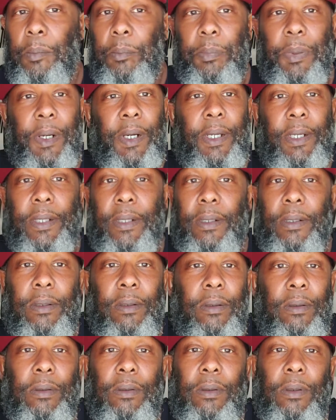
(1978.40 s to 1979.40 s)
But
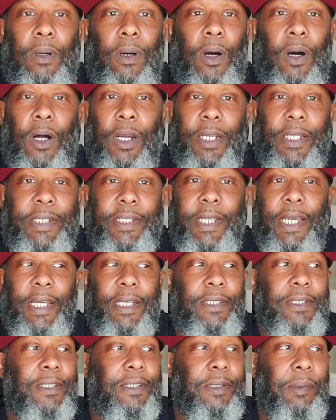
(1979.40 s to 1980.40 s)
all it
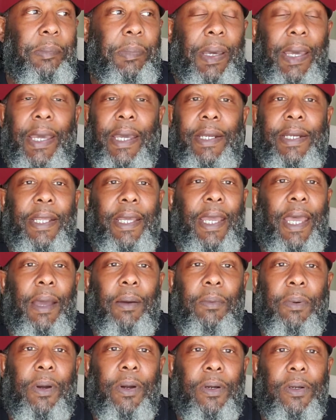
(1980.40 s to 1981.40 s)
takes is a bad day at
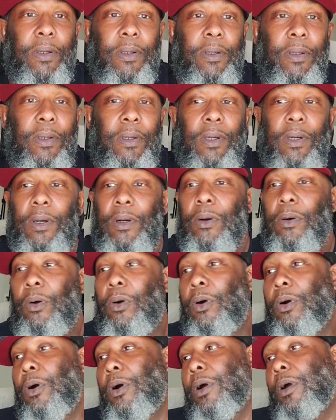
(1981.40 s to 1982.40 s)
work,
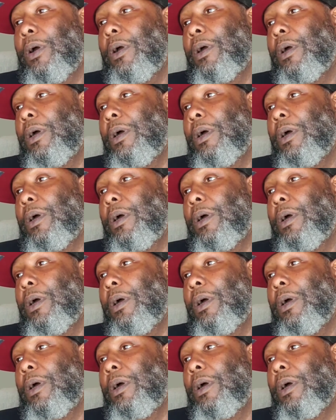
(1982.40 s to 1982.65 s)
or